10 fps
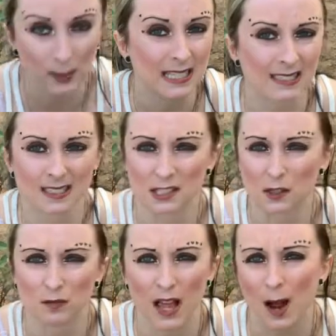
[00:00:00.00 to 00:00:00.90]
pieces of
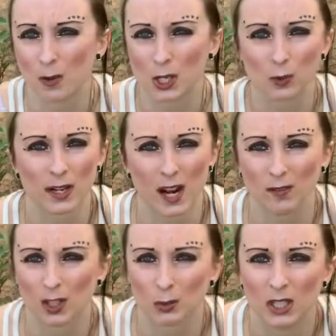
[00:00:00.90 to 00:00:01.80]
the flower or
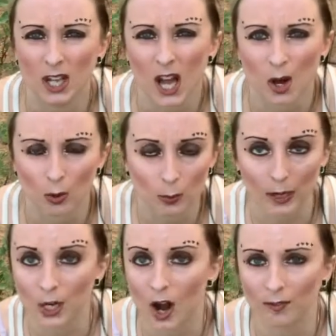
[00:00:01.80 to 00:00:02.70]
whatever will
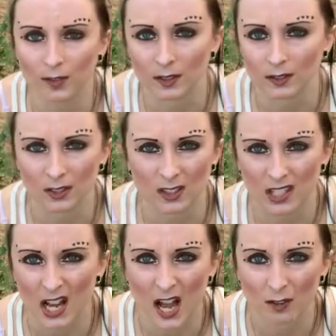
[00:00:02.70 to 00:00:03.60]
break off, and
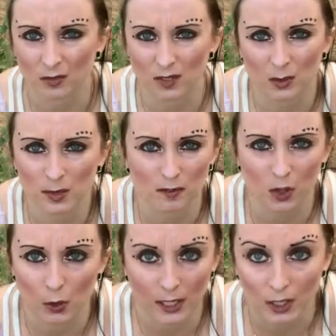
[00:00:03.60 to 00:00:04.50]
you'll be
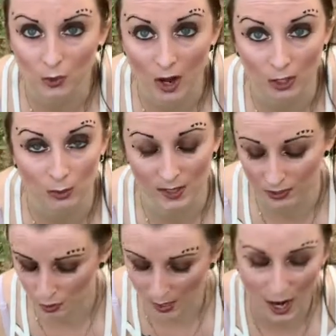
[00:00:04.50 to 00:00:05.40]
floating in the water or
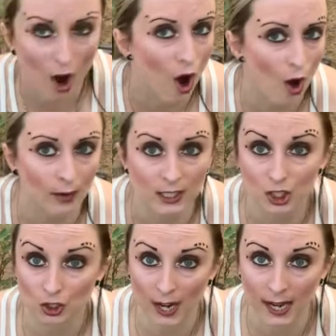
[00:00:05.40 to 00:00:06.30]
whatever. So I always
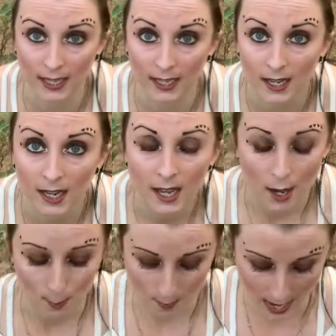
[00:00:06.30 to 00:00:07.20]
strain
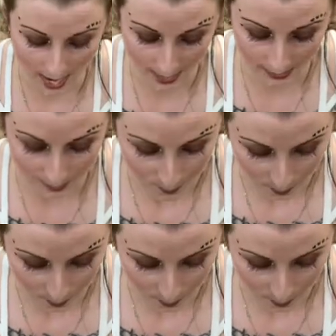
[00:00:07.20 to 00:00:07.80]
my